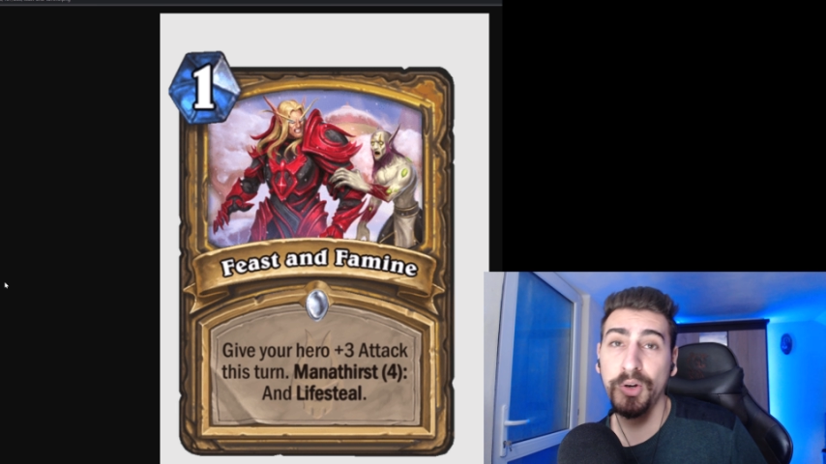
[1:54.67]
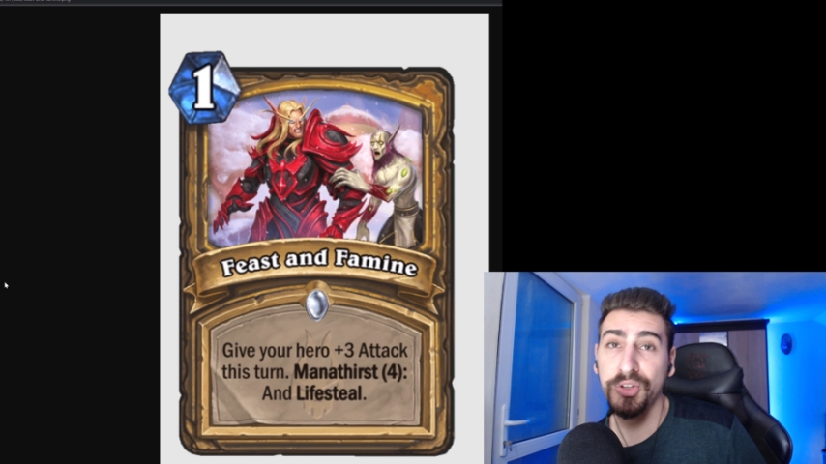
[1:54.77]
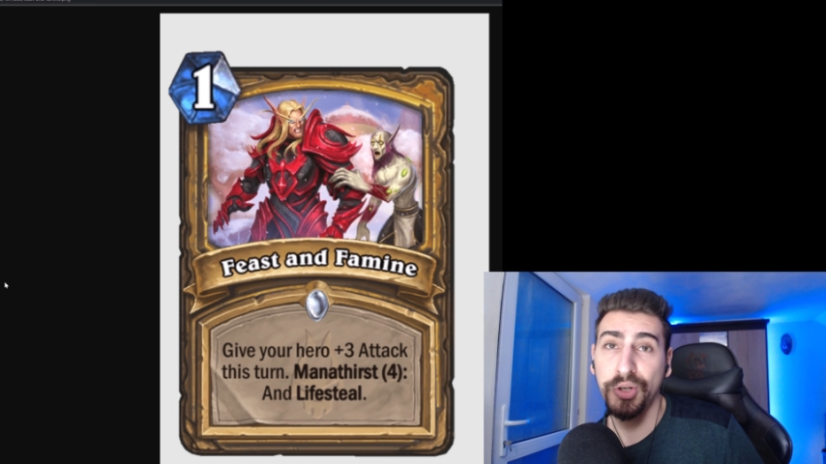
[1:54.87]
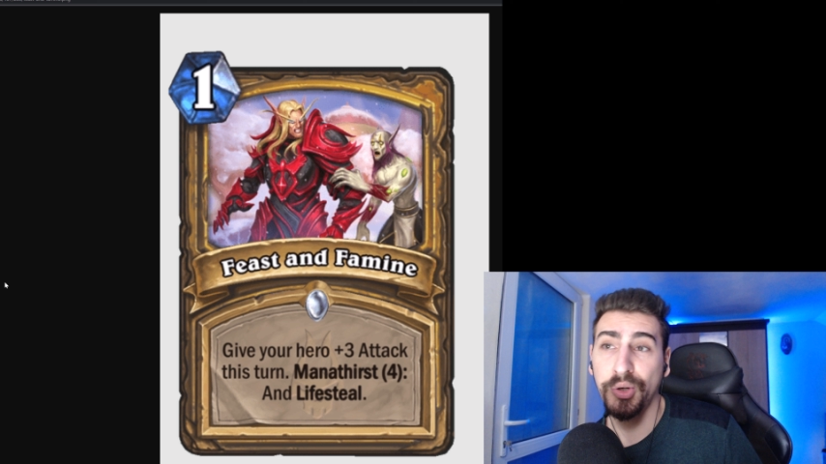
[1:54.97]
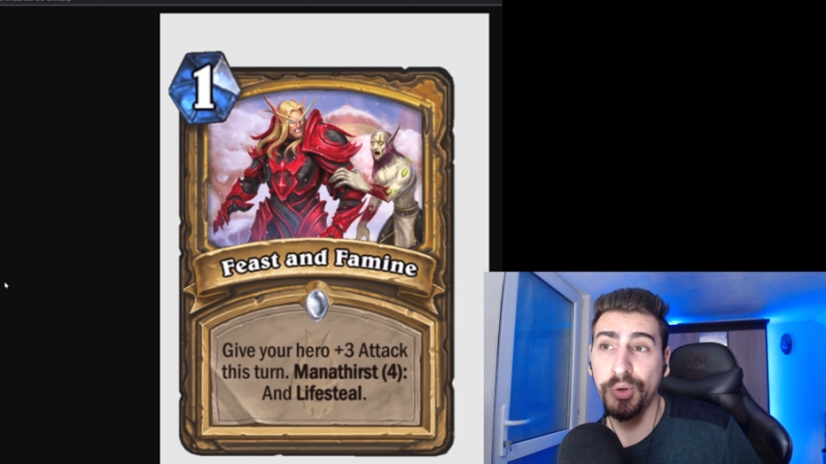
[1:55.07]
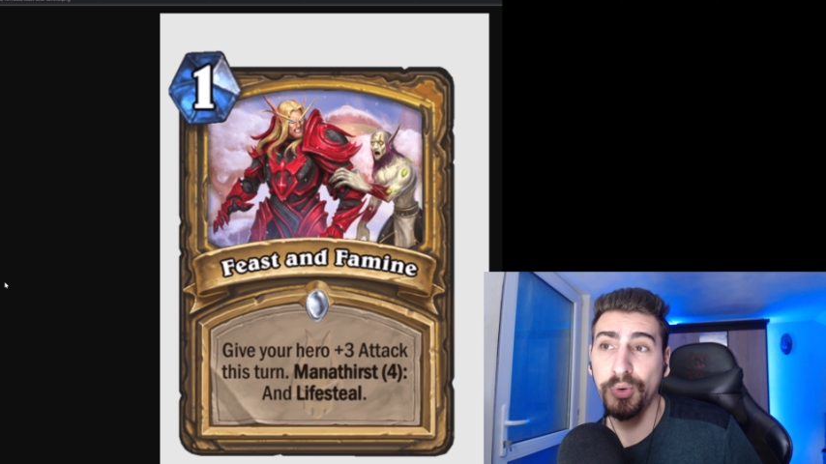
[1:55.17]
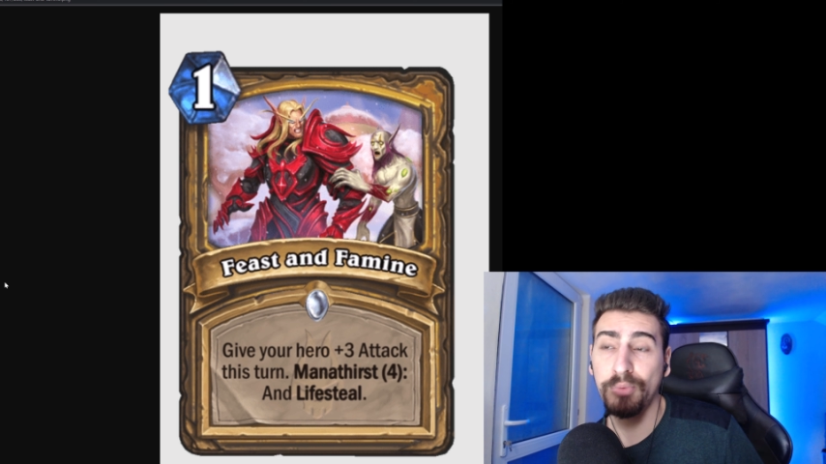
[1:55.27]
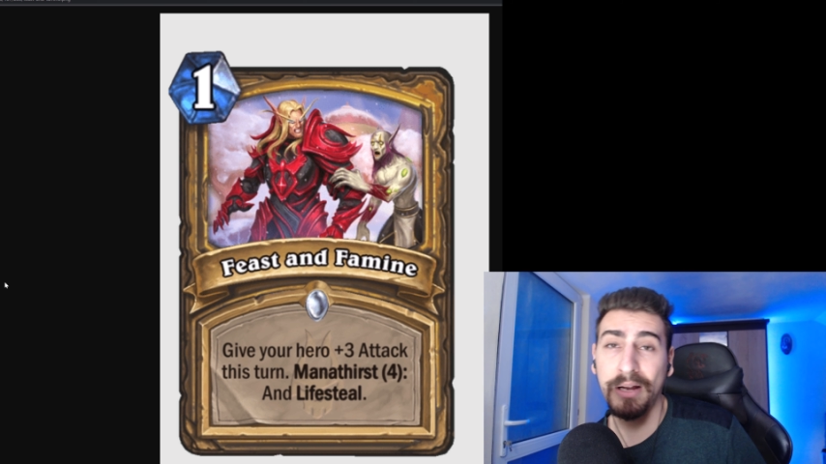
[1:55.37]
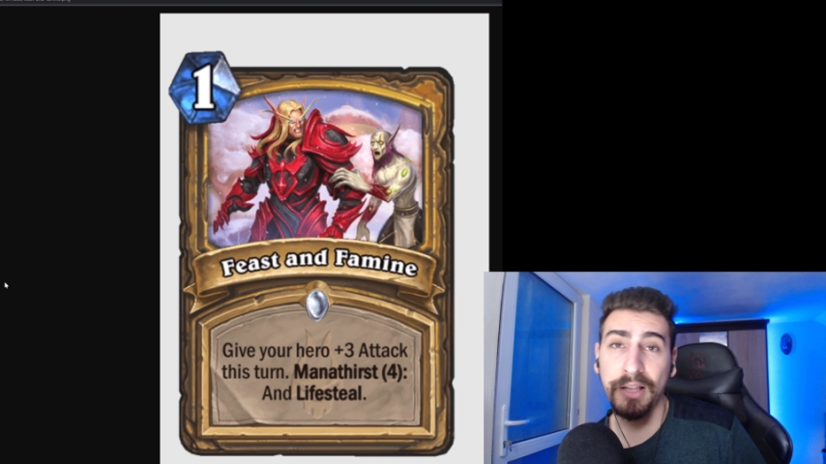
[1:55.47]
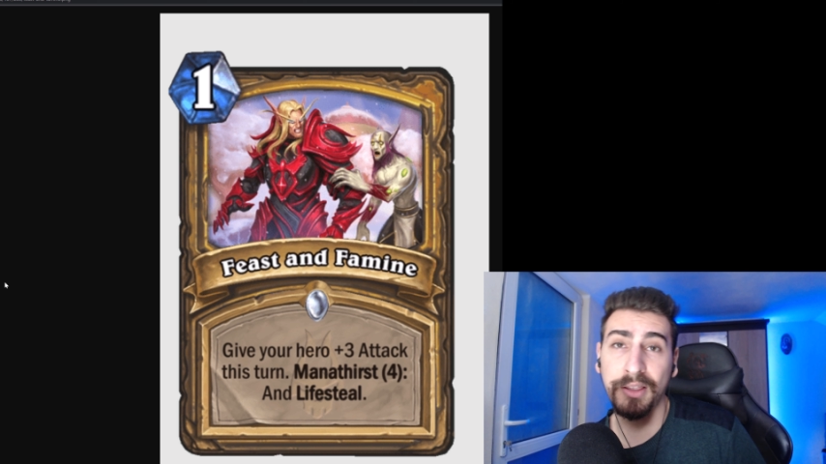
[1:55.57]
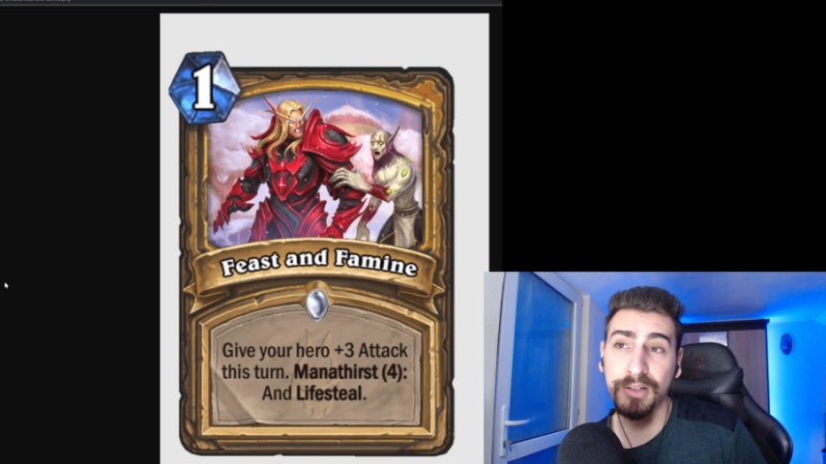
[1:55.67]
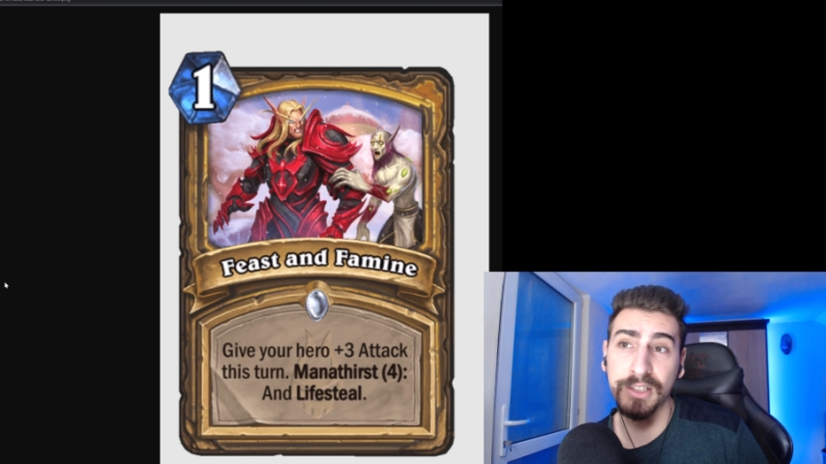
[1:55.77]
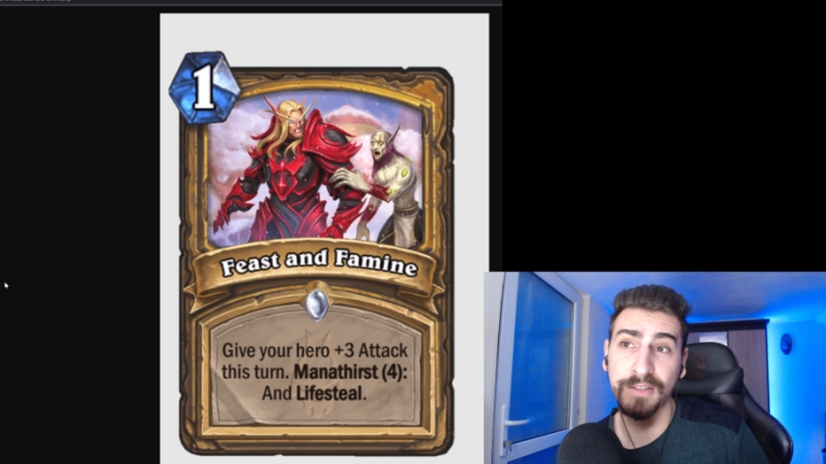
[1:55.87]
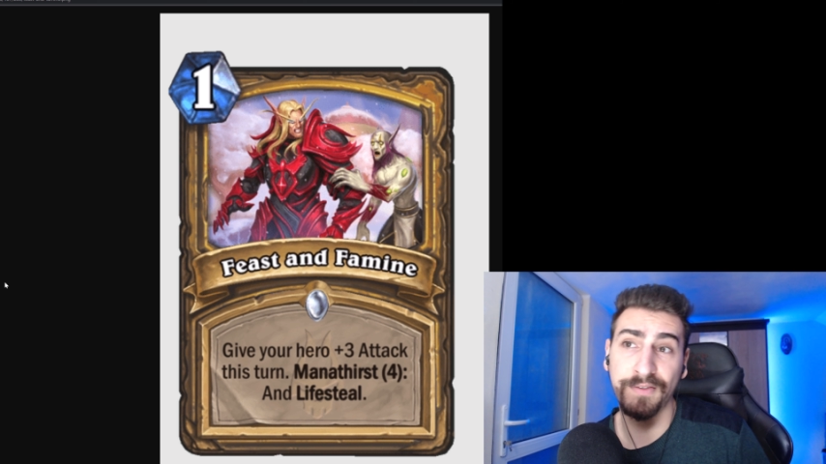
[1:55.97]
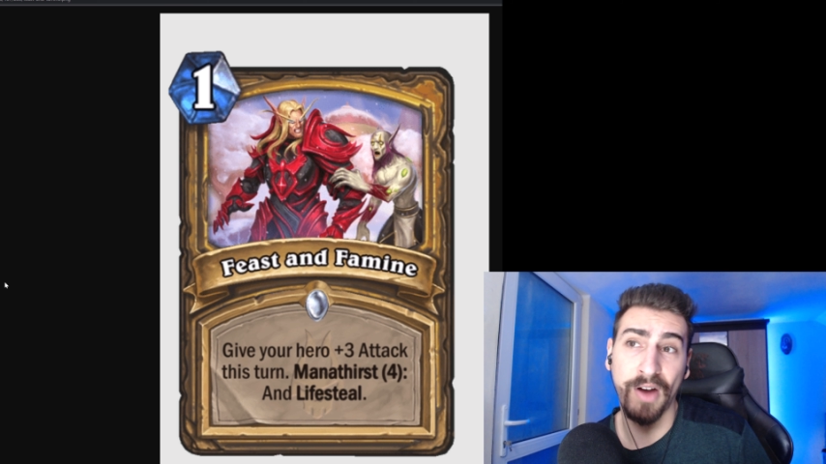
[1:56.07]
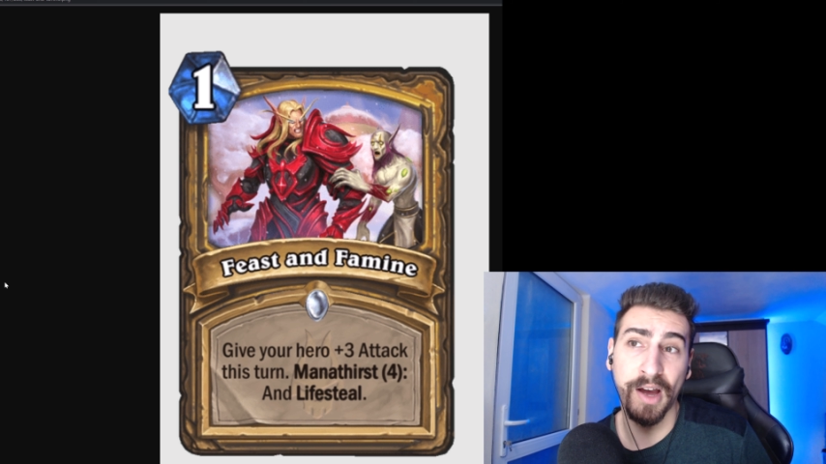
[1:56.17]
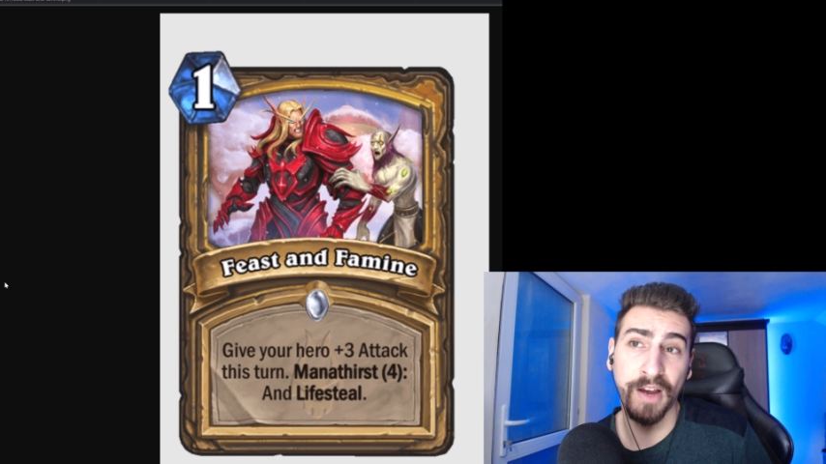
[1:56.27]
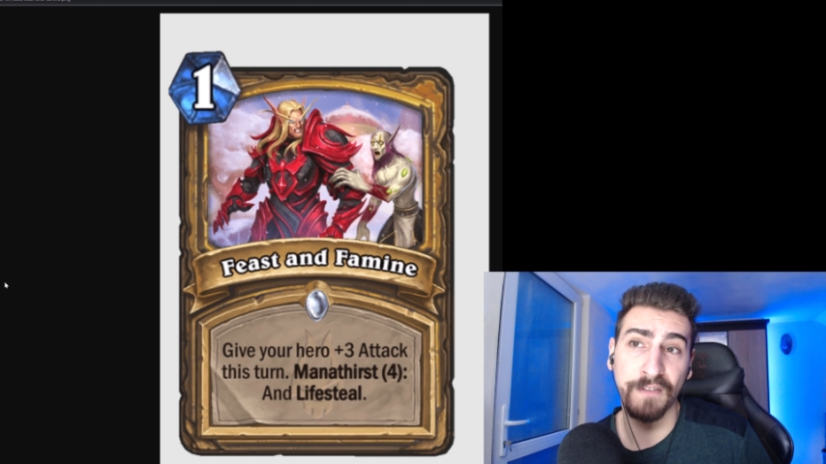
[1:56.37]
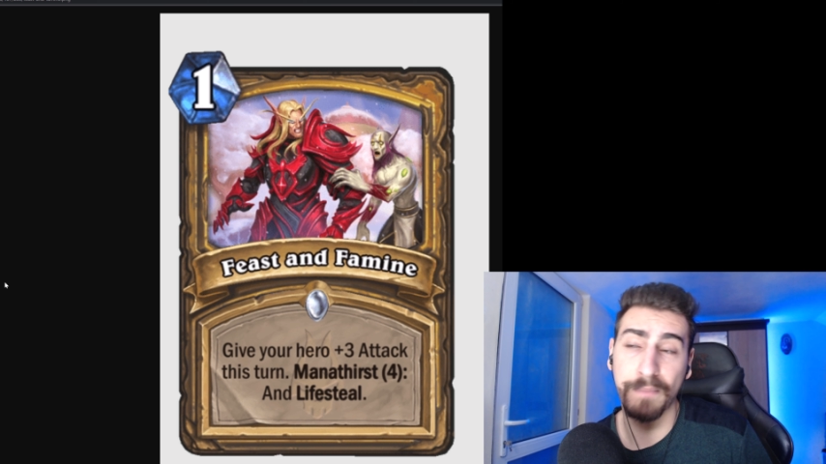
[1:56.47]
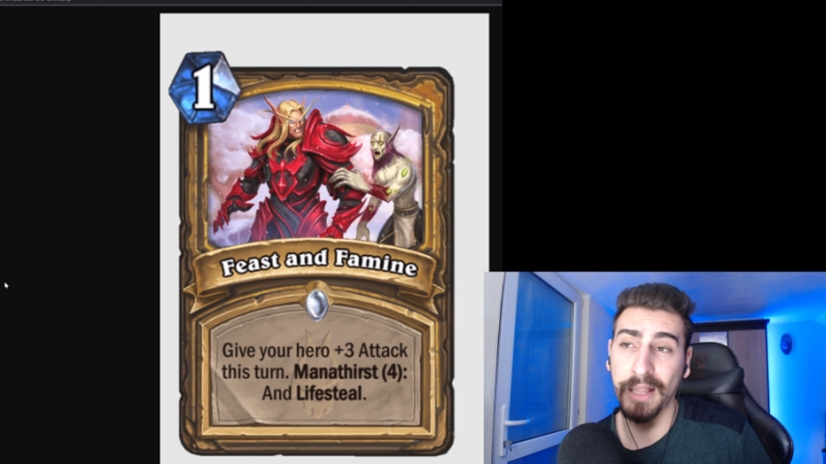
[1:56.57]
2, Mana Thirst
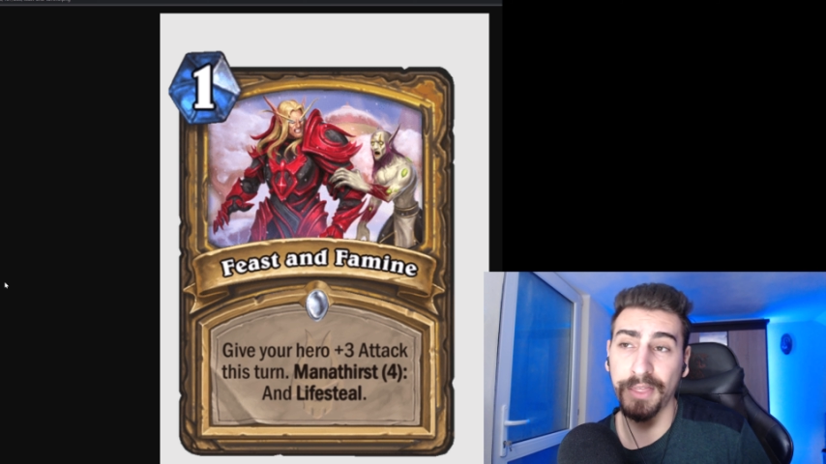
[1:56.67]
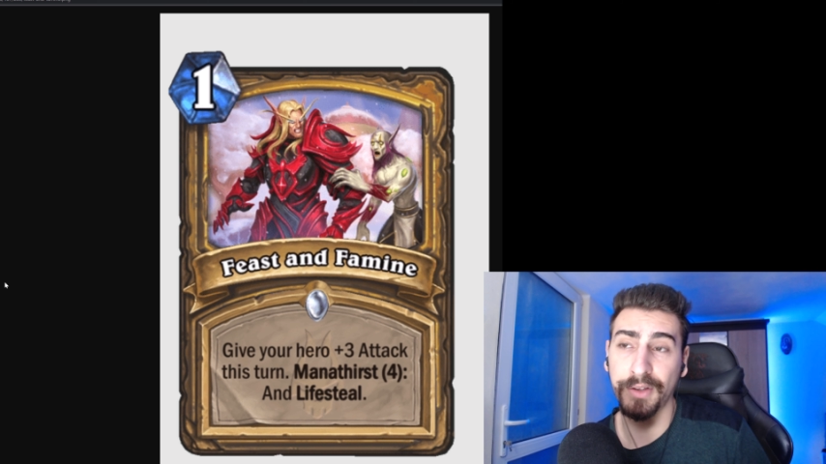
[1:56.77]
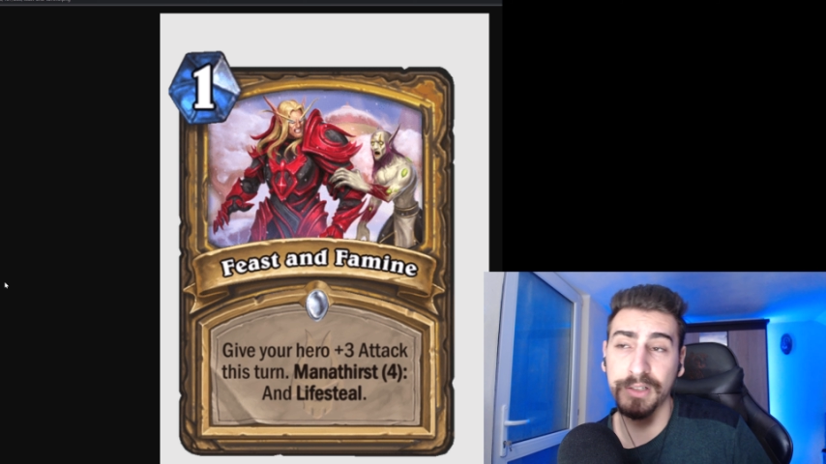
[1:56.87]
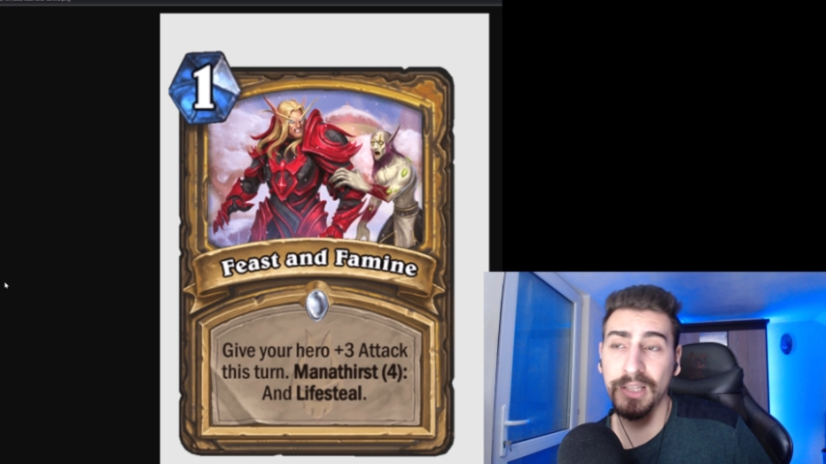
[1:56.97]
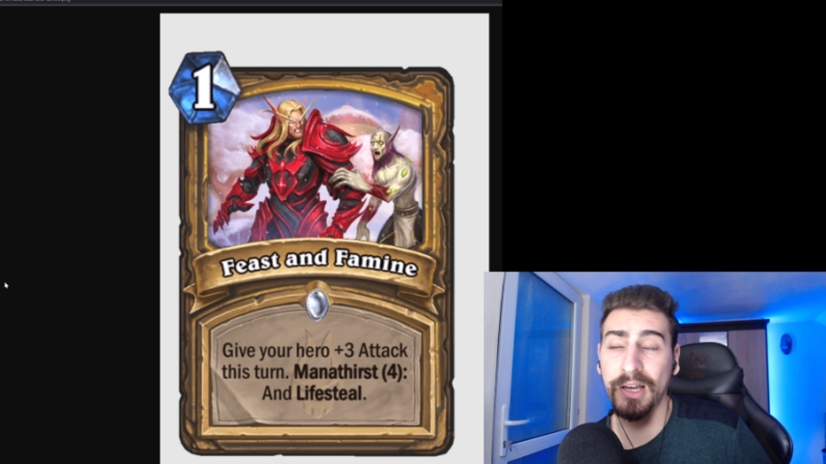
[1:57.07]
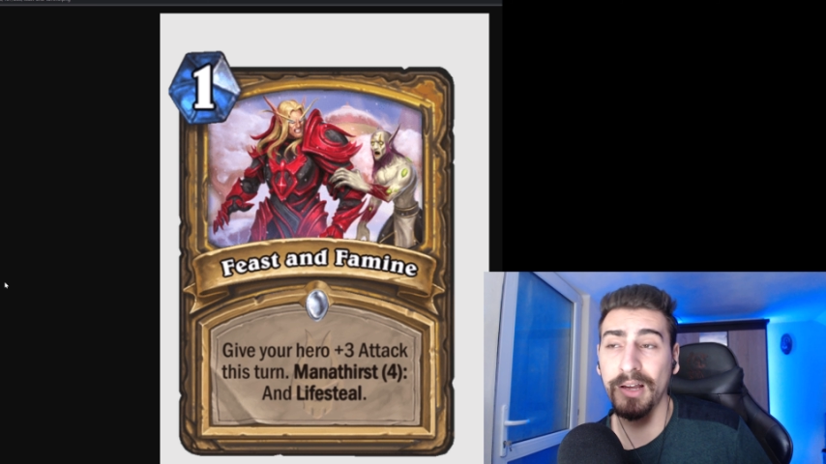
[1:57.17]
5, Mana Thirst